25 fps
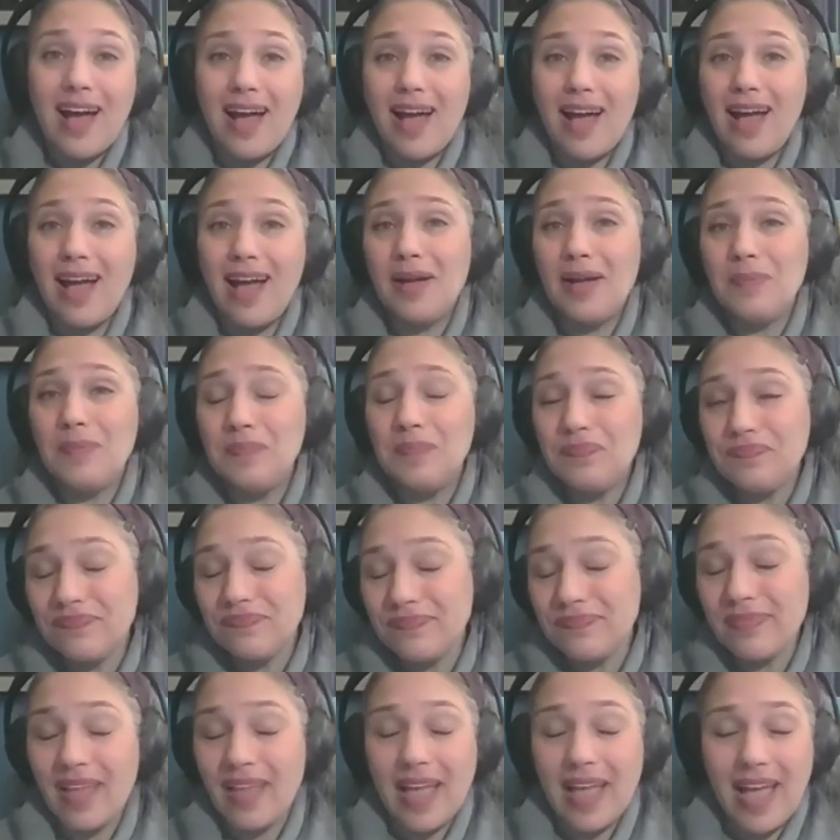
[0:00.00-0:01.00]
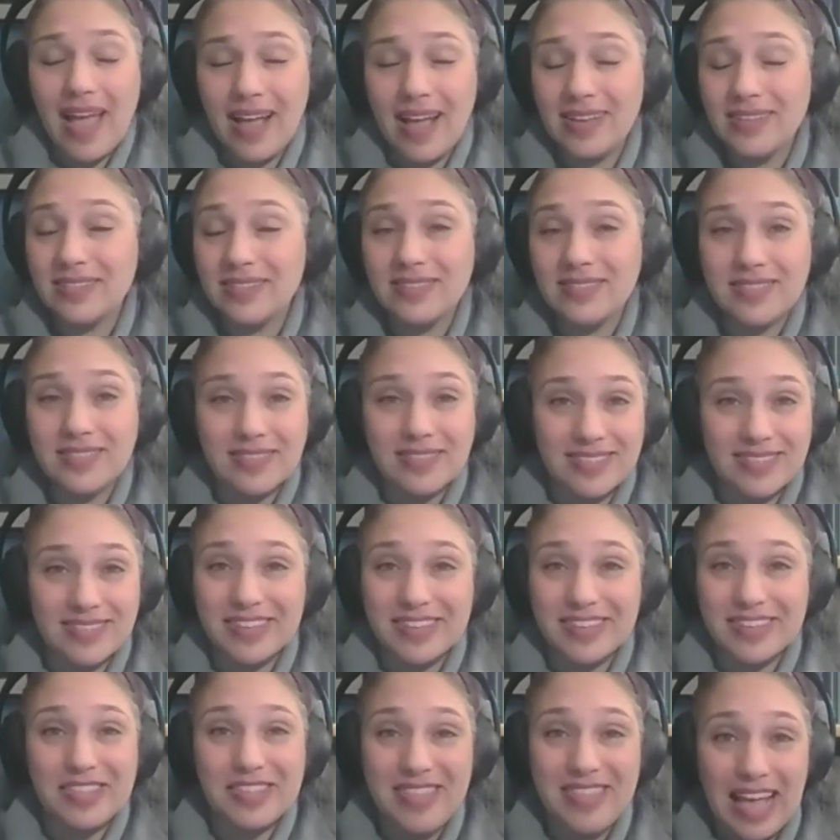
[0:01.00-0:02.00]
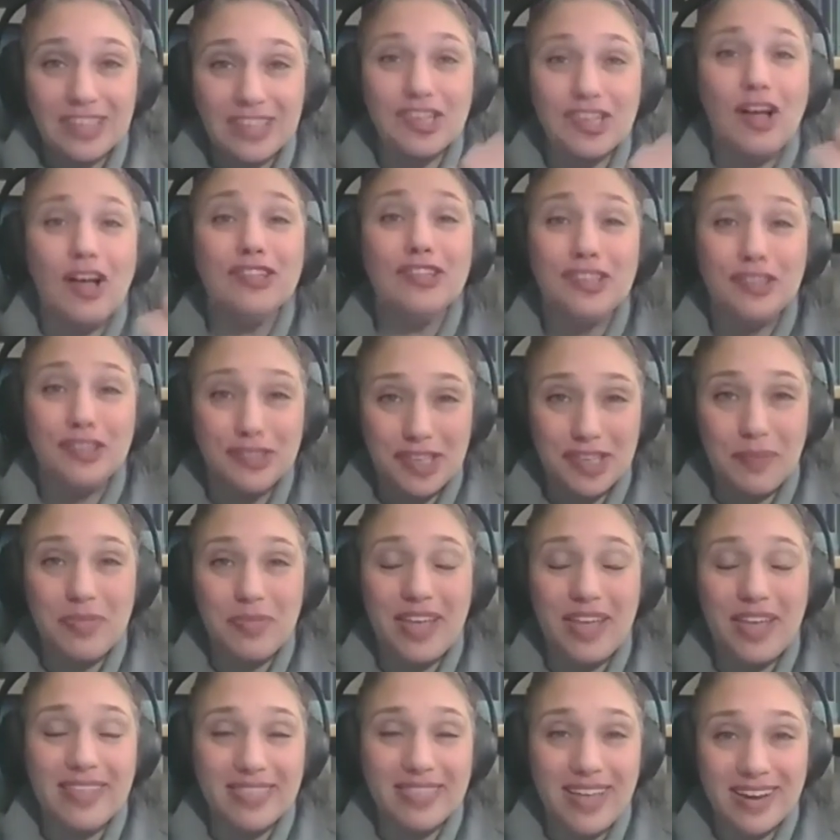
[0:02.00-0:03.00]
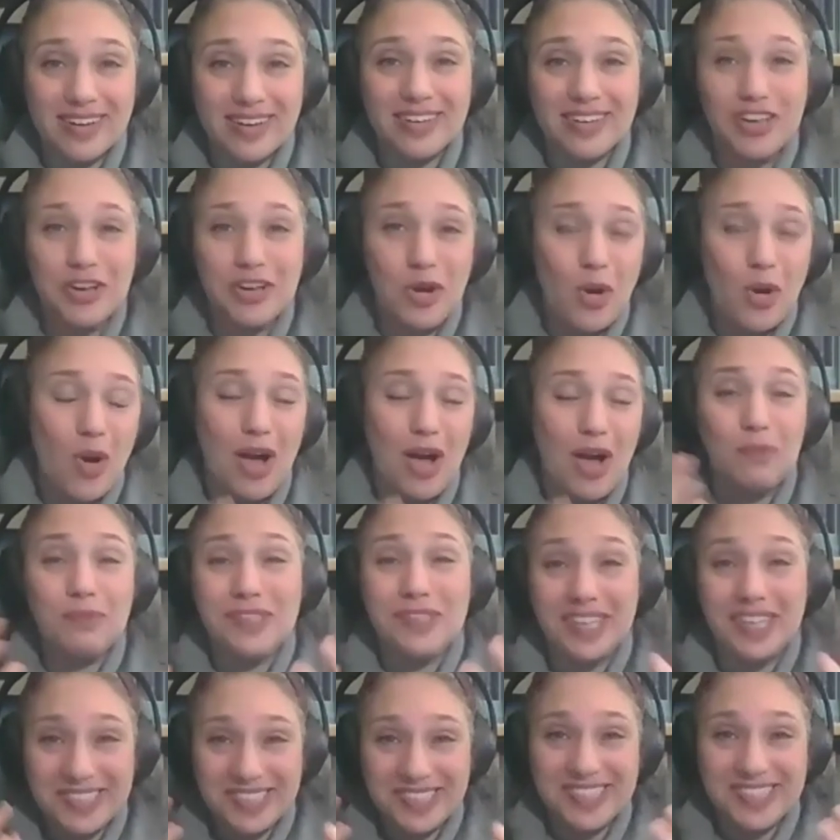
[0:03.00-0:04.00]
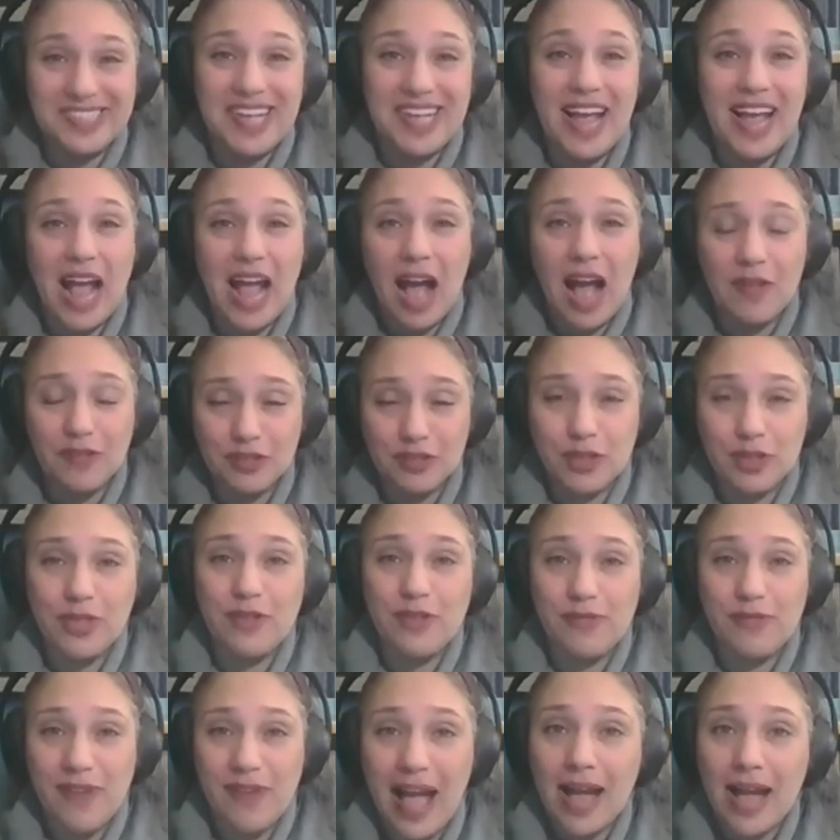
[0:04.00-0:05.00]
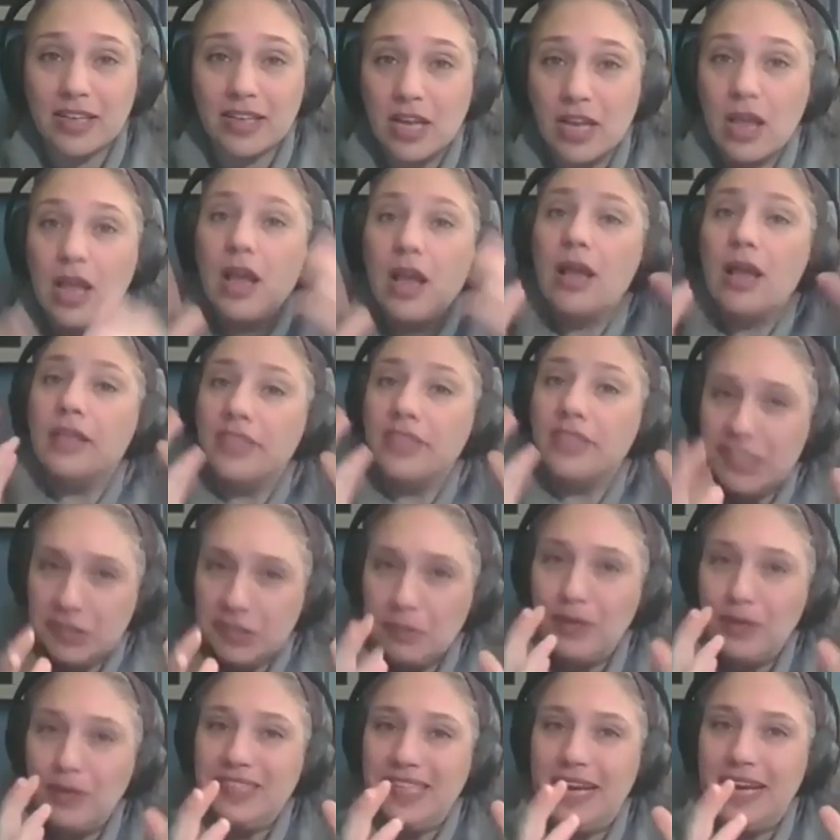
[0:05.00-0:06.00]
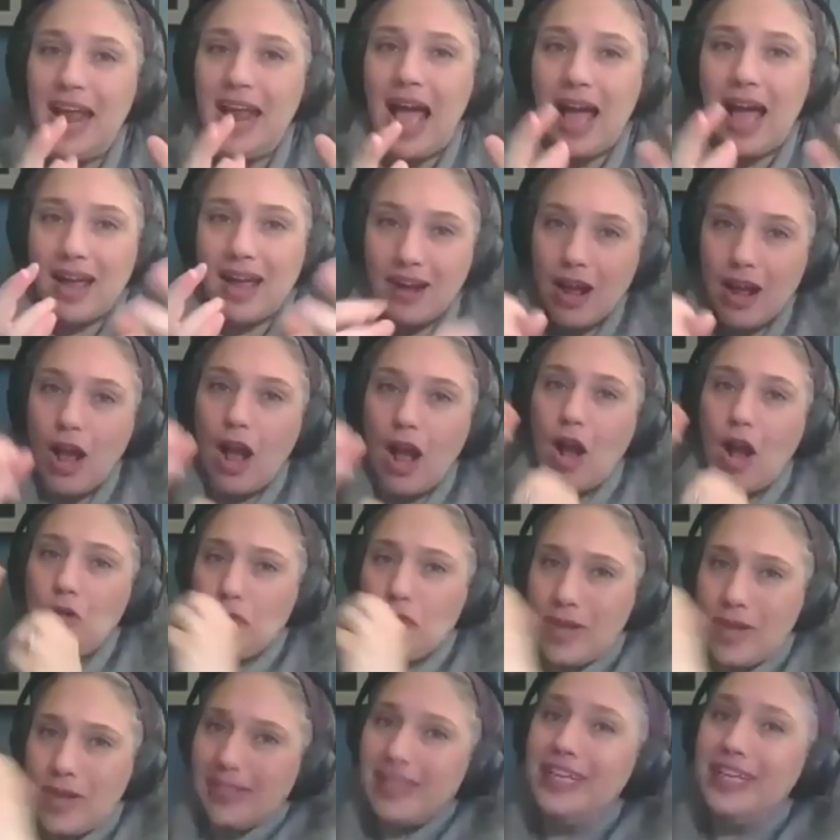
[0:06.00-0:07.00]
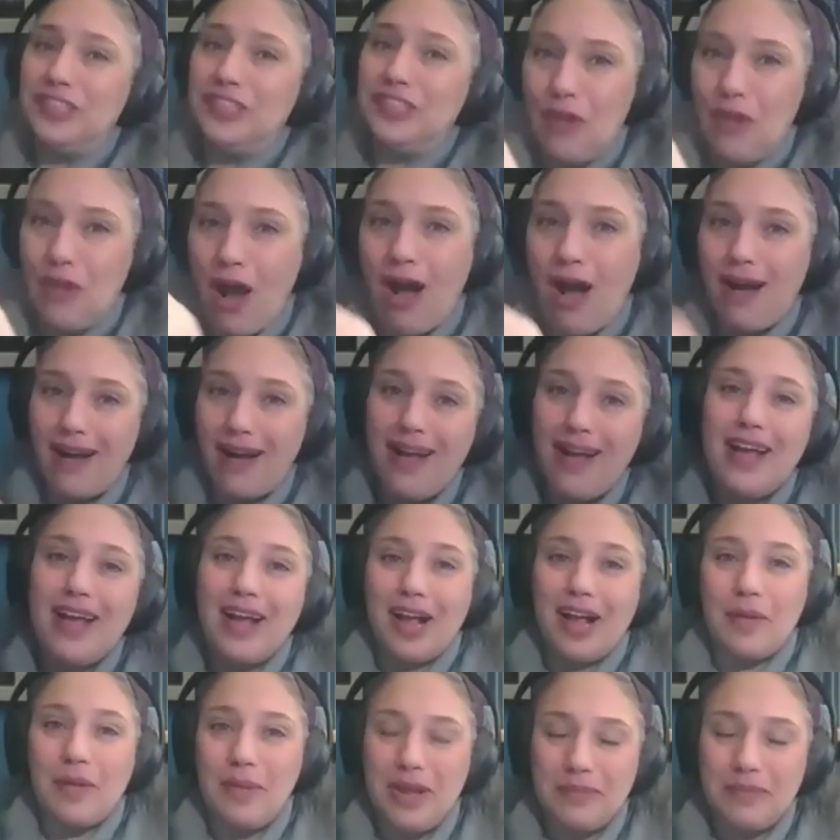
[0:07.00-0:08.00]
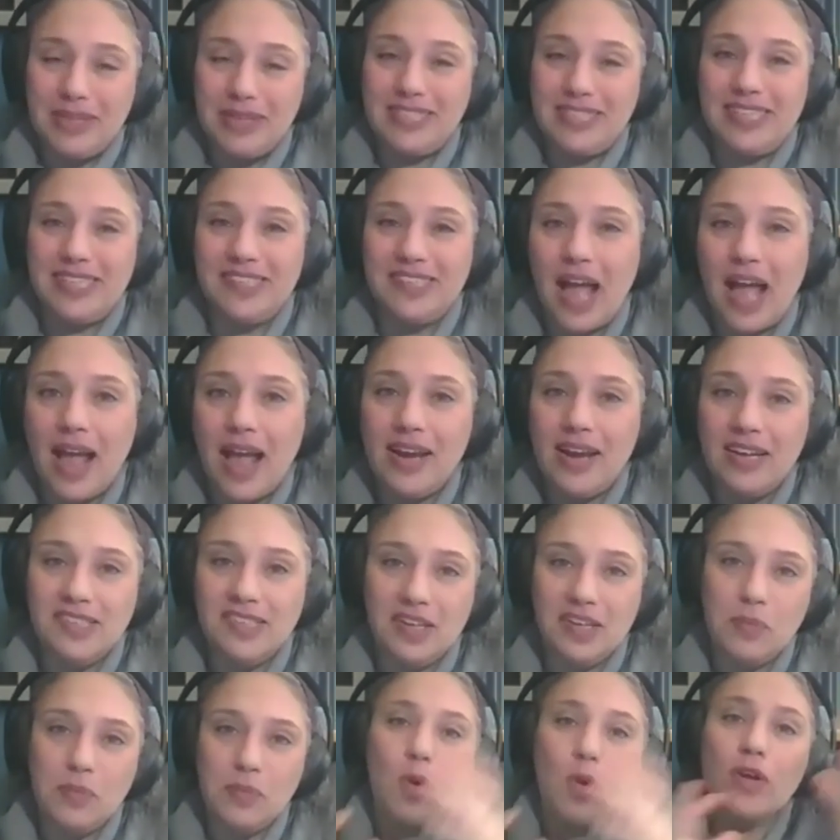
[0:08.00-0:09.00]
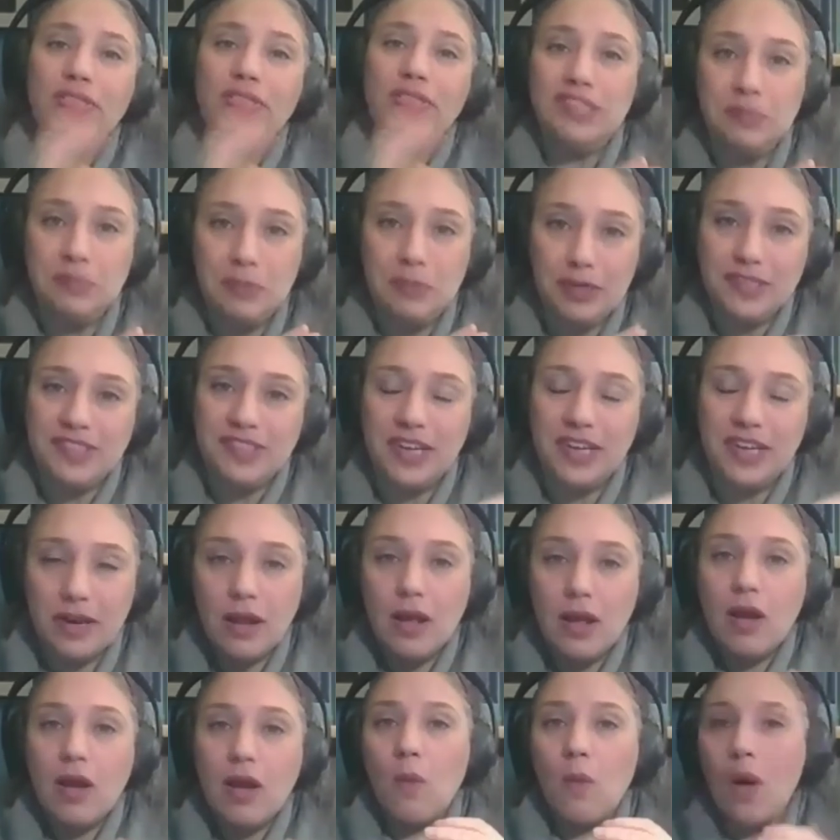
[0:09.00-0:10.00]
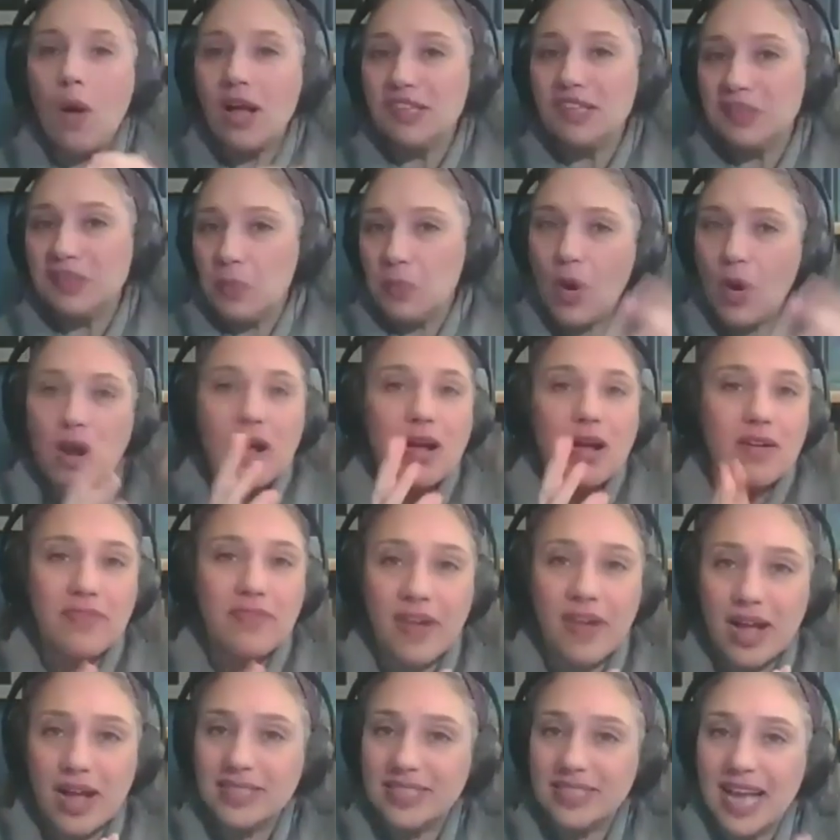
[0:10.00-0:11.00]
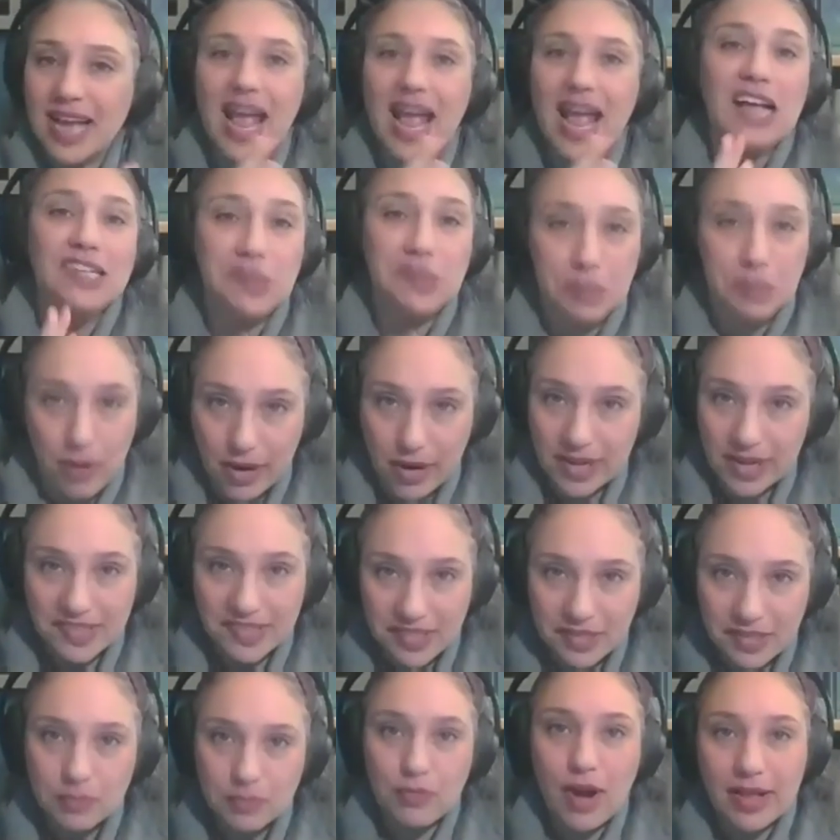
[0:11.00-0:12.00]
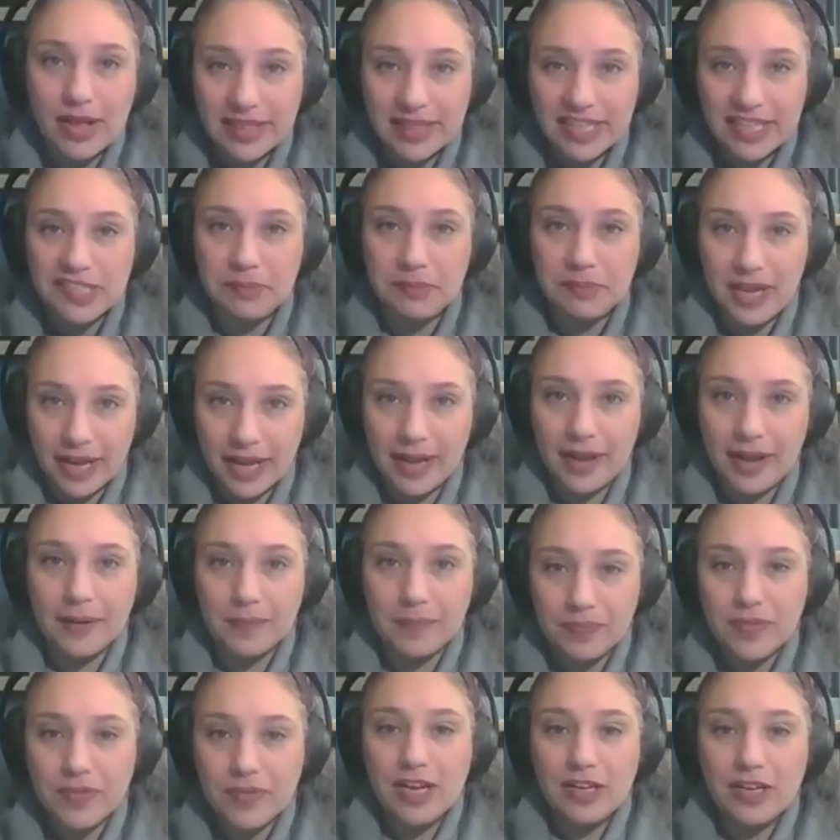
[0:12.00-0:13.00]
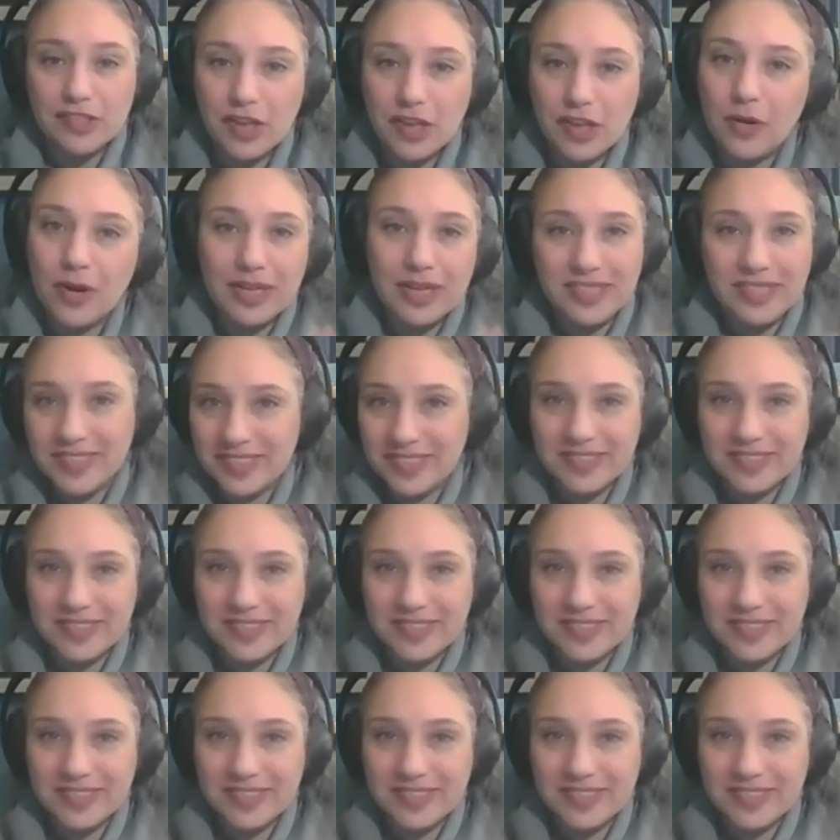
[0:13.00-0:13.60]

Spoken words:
And that's also something that, helps us to say after the fact, this person had a really strong commitment to Zionism, or this person was more of a diasporist, broadly speaking. So it